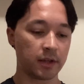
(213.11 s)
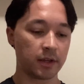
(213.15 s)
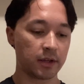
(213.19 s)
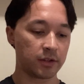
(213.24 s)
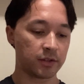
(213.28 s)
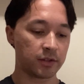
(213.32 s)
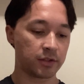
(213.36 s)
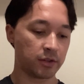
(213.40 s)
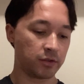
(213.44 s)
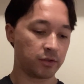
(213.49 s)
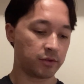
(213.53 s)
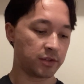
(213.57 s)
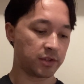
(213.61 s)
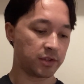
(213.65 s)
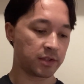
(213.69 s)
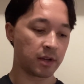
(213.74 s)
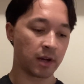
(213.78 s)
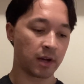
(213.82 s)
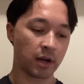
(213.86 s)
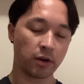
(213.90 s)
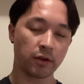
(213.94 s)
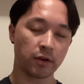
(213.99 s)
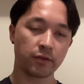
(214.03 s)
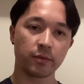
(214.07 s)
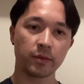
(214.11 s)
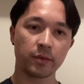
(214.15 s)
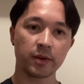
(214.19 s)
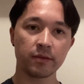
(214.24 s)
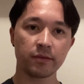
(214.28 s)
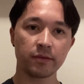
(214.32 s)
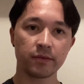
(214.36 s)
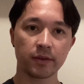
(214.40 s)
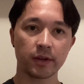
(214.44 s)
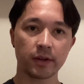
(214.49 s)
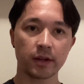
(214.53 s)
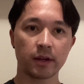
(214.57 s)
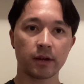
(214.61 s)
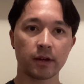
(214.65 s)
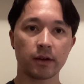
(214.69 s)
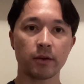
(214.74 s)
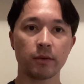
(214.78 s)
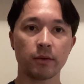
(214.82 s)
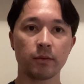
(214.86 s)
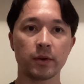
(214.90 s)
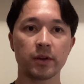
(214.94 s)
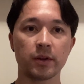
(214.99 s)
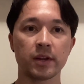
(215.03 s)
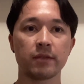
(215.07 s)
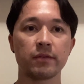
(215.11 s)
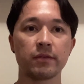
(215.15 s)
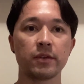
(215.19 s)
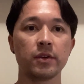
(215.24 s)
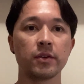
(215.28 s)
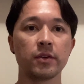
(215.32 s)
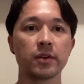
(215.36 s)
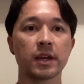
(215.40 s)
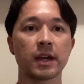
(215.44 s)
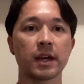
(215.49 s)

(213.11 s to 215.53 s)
So to start off with, we're going to have a look